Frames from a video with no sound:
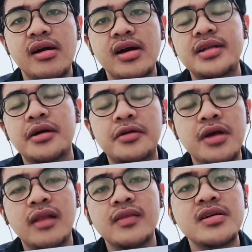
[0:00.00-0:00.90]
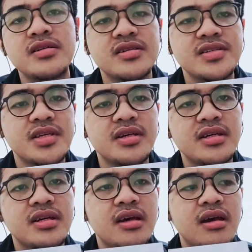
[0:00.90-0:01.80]
the adult learners
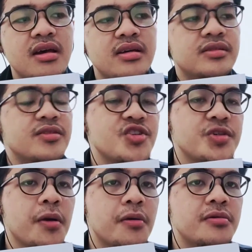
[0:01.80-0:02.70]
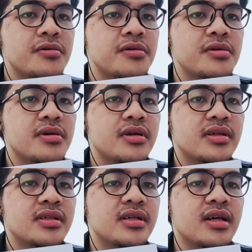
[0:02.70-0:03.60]
to show,
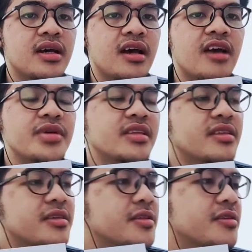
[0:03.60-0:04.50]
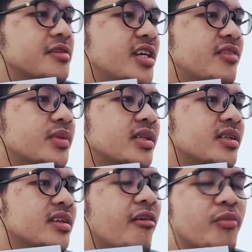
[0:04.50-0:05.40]
I mean, to give
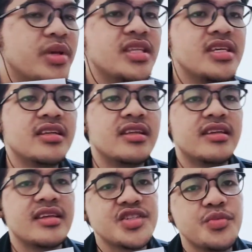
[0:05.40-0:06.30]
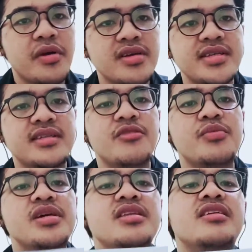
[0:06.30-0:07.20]
an opinion and expressing the
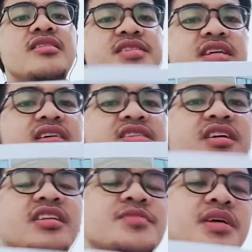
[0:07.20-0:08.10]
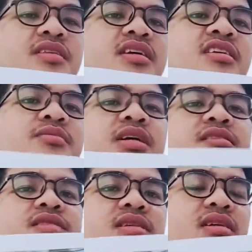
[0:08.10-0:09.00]
opinion using adjectives and ed,
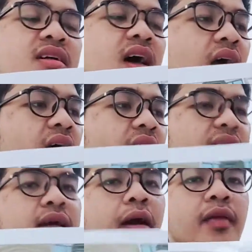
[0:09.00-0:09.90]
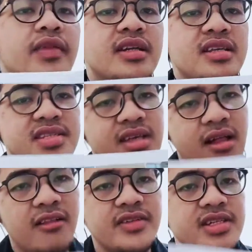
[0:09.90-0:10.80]
because the content
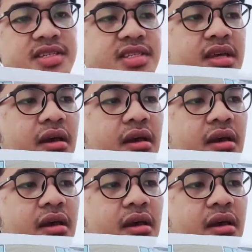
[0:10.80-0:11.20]
itself is